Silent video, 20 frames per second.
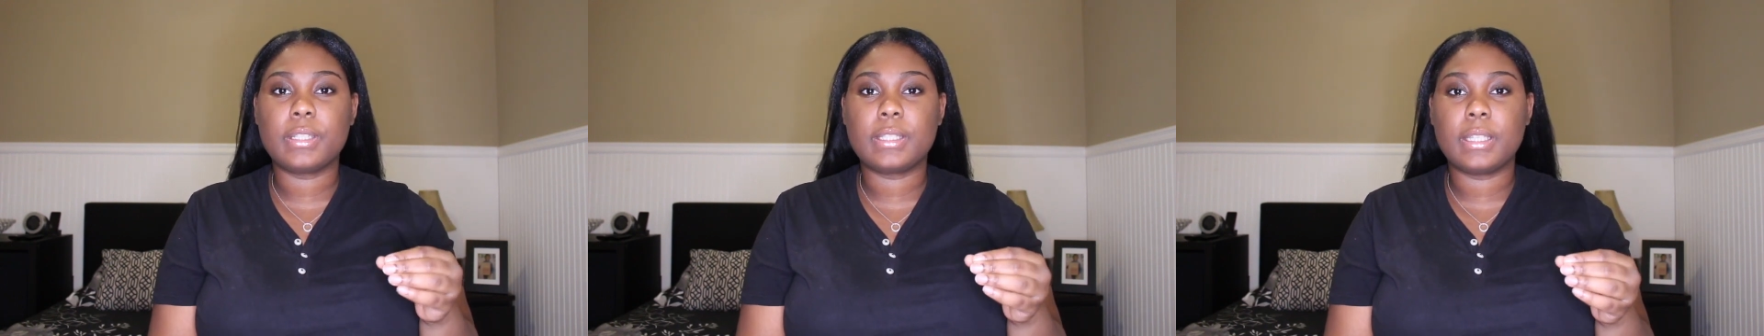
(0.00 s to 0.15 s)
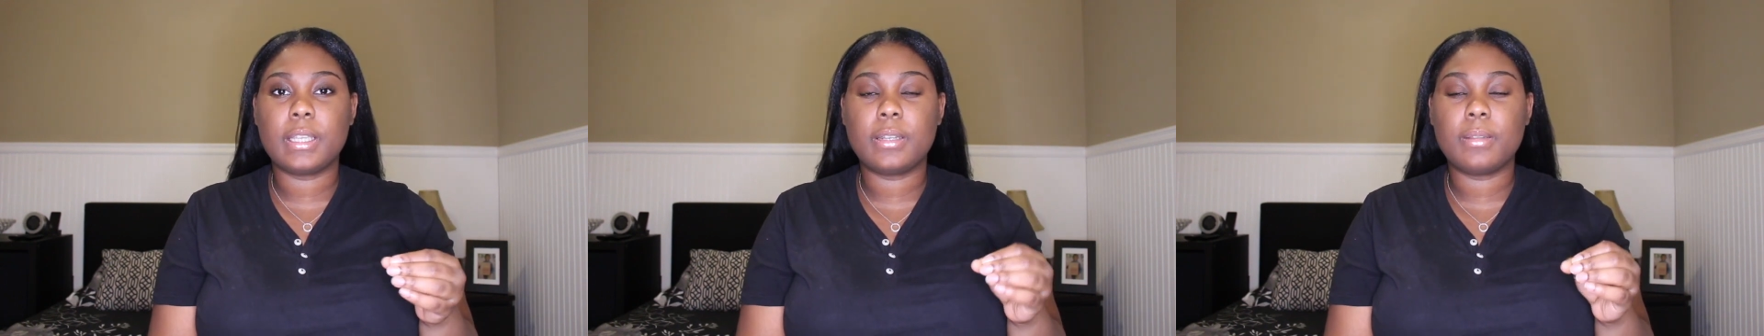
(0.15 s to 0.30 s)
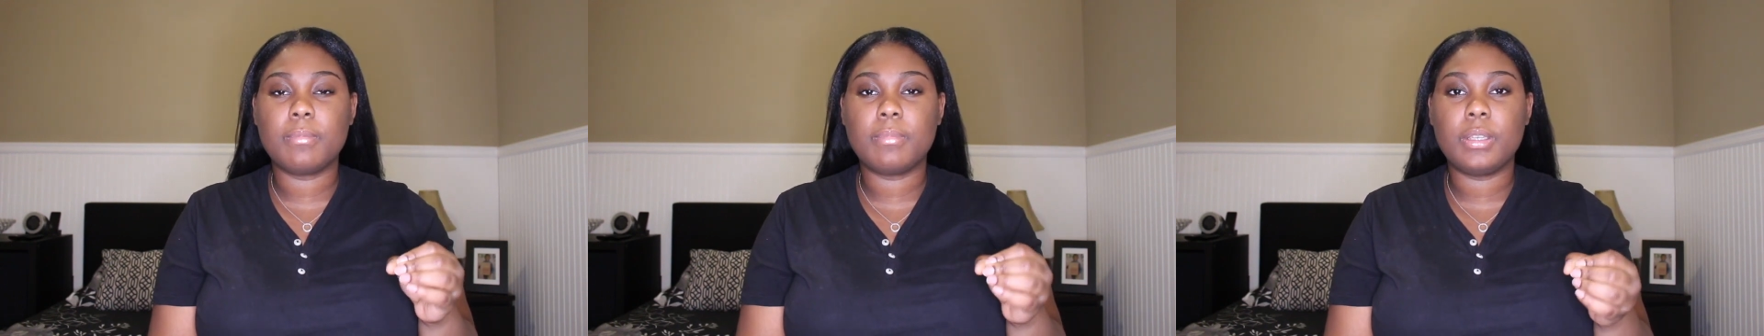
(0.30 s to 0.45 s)

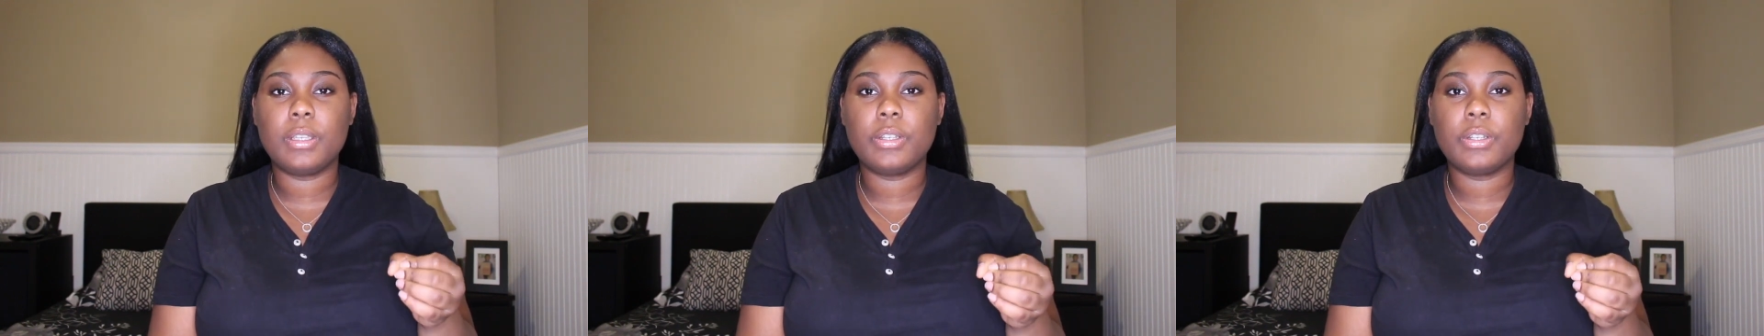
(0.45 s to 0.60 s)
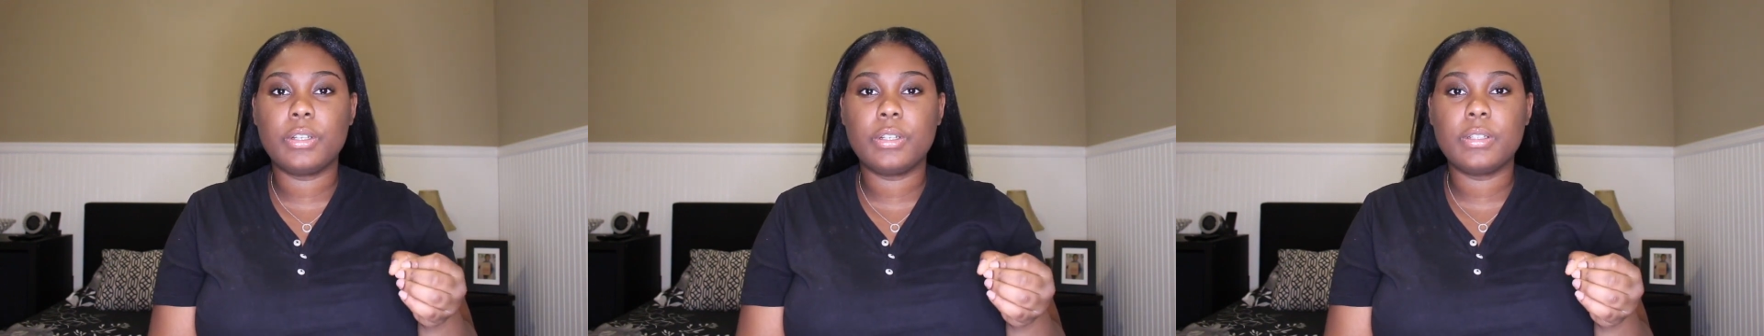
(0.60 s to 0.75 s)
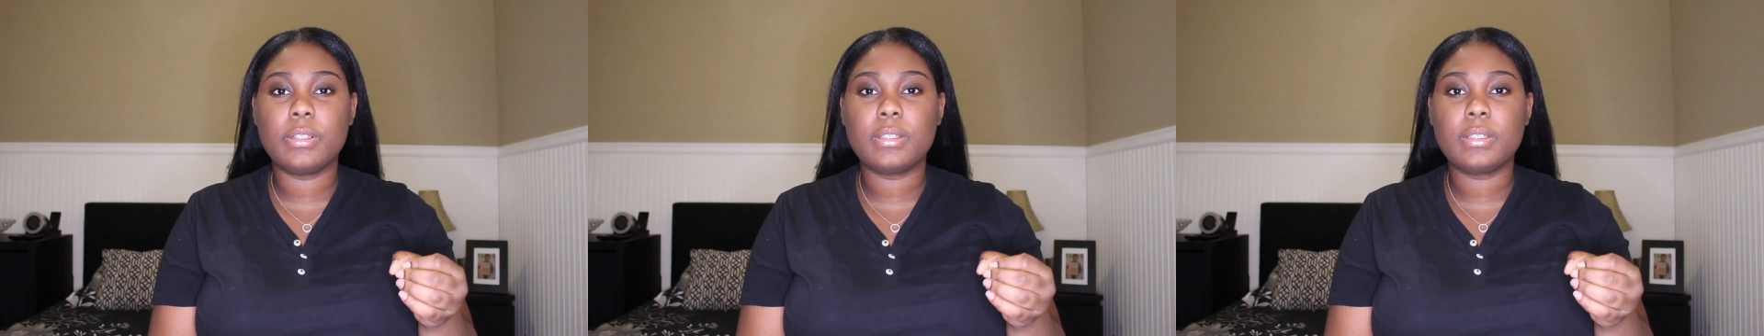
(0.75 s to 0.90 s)

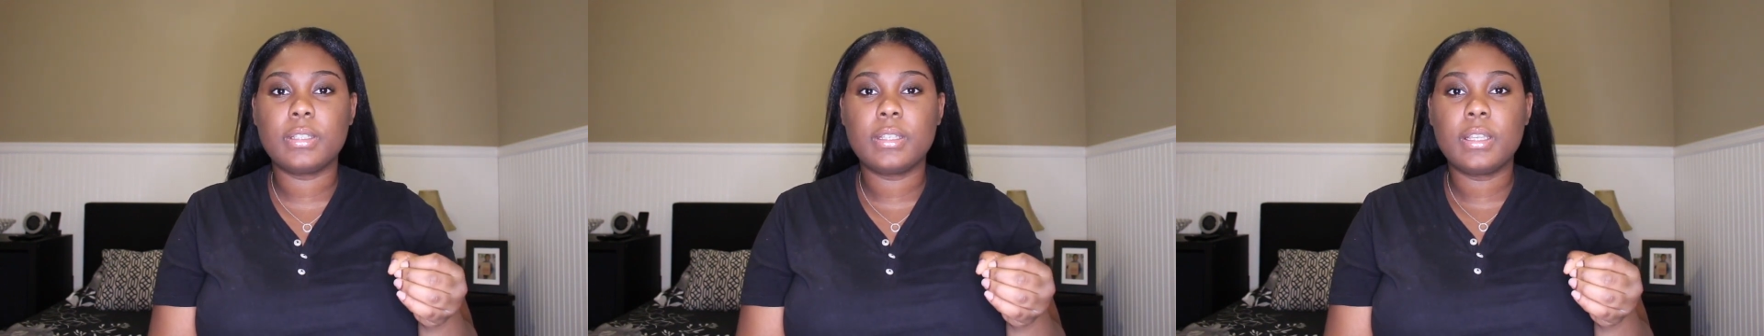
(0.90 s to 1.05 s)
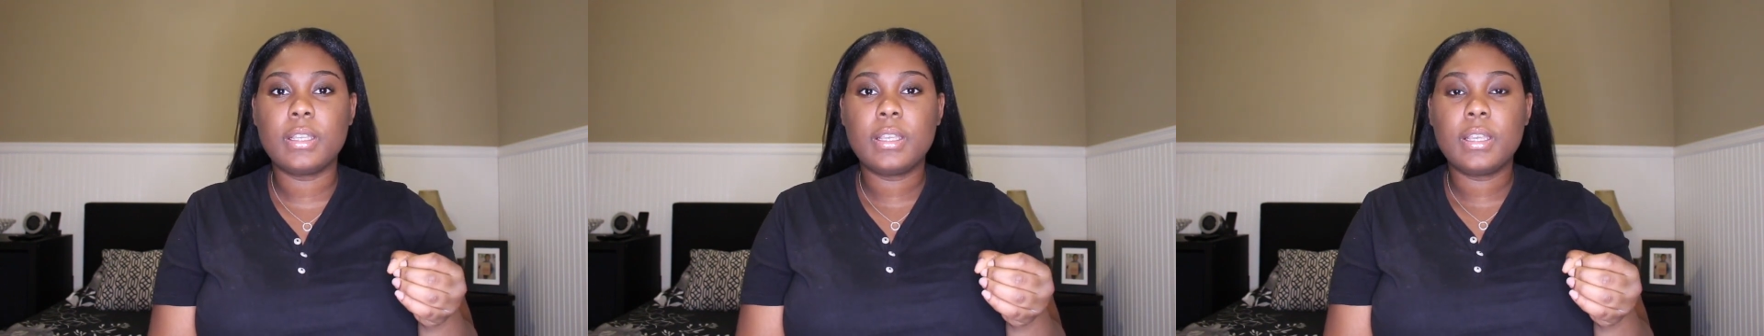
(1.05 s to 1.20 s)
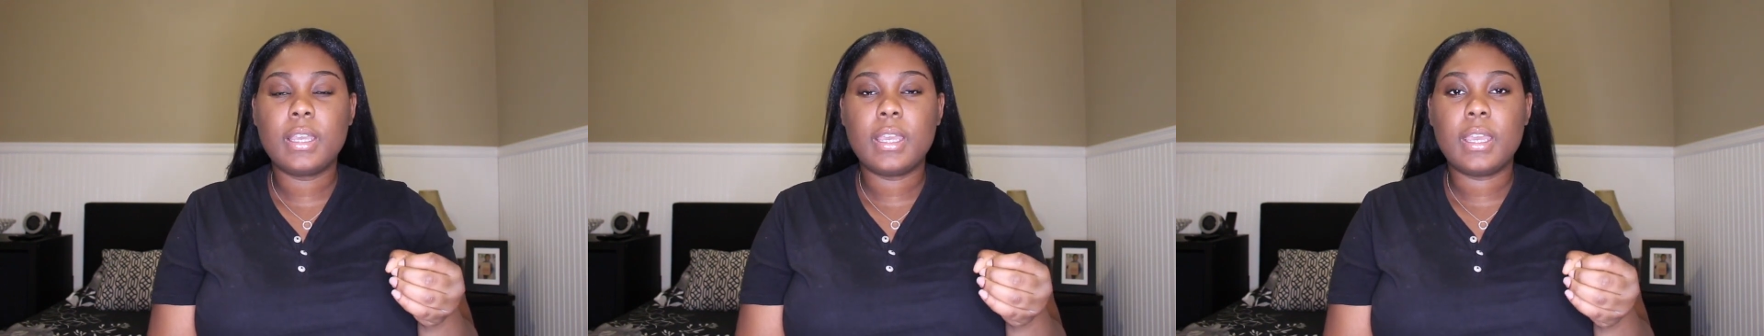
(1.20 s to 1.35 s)
centimeters,
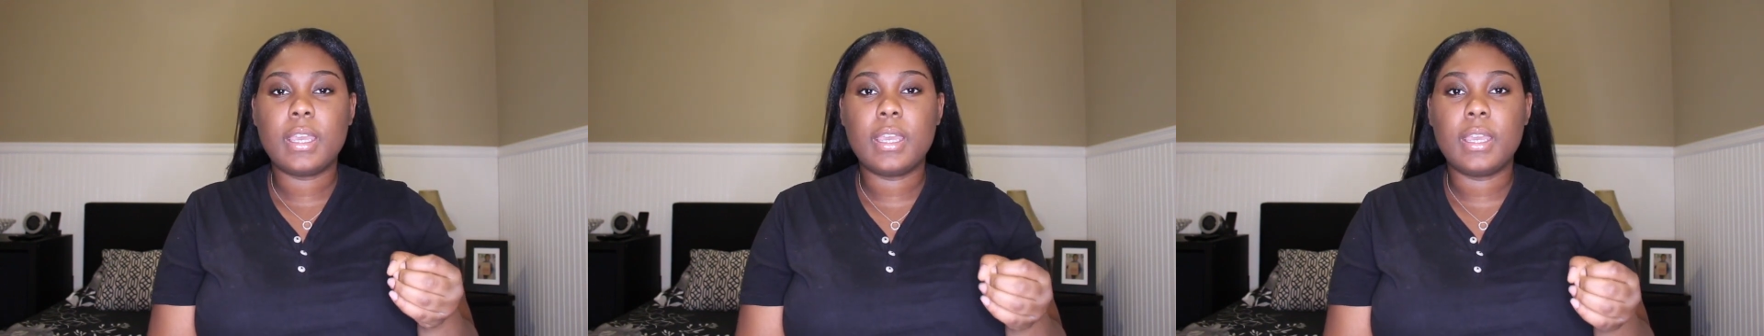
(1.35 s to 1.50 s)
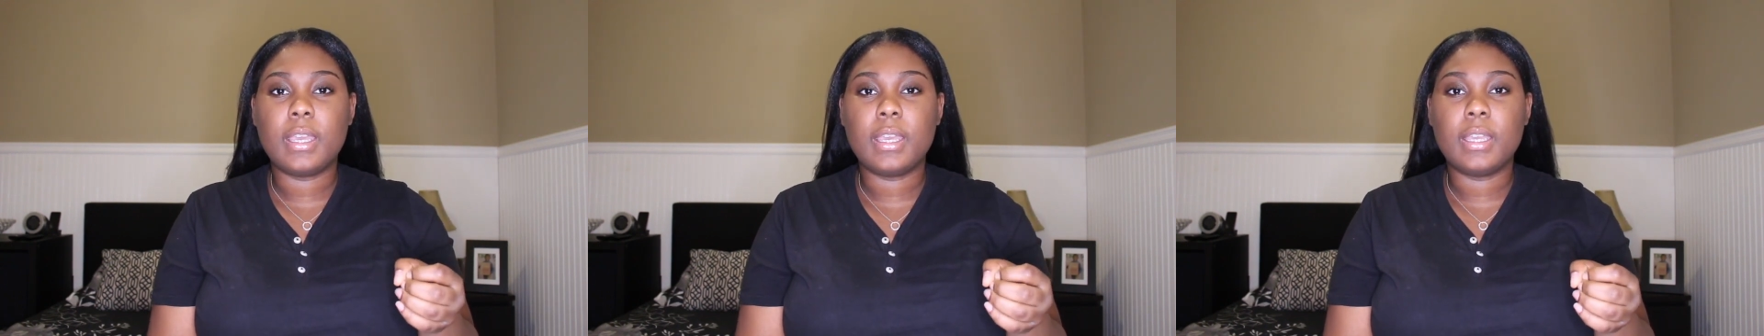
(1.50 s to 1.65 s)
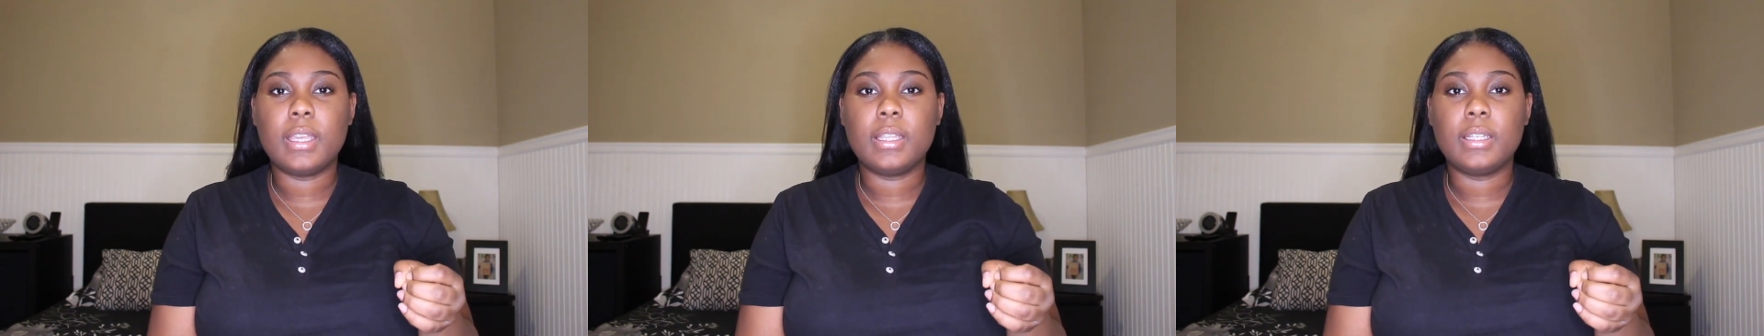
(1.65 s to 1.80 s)

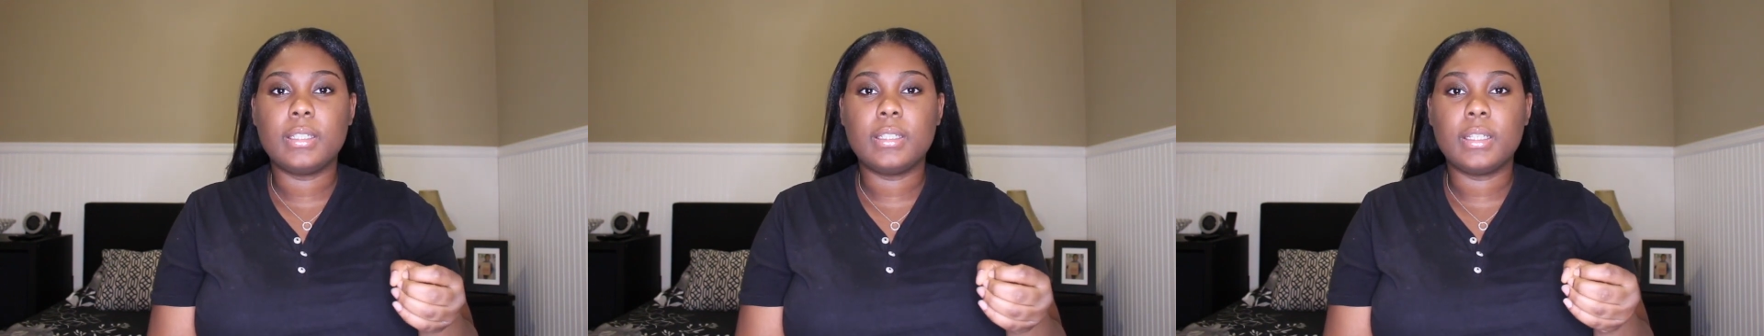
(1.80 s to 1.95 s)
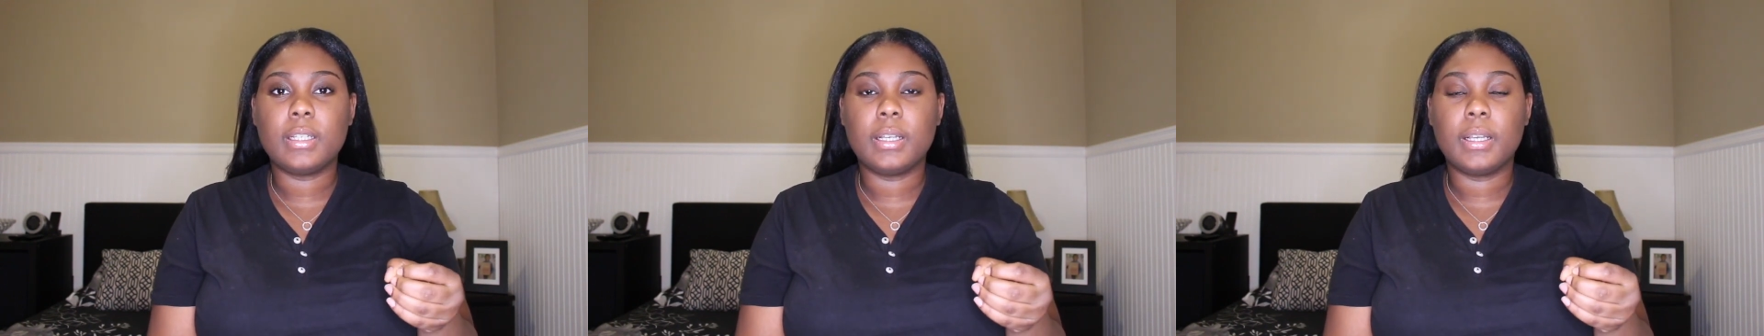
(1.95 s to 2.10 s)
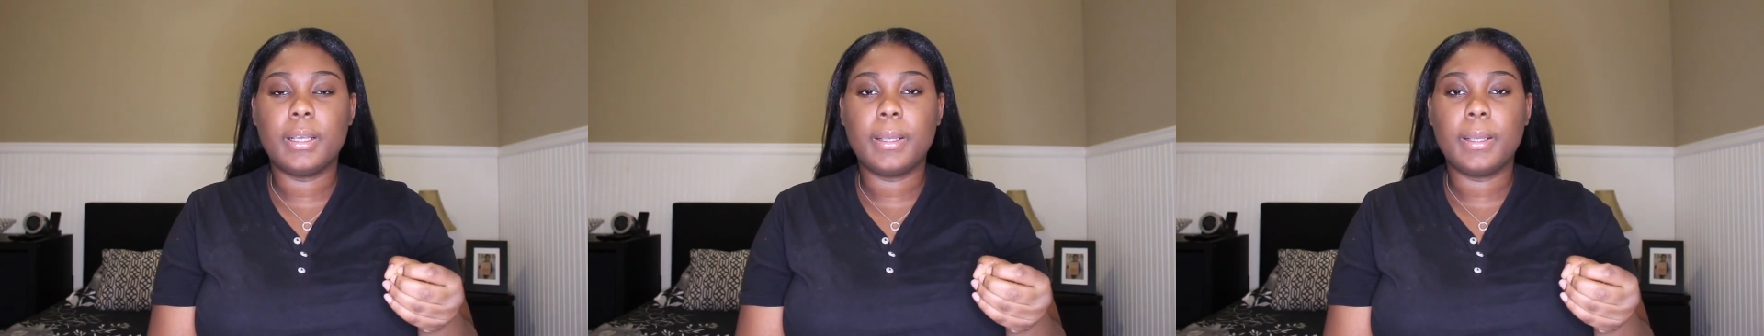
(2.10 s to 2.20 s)
and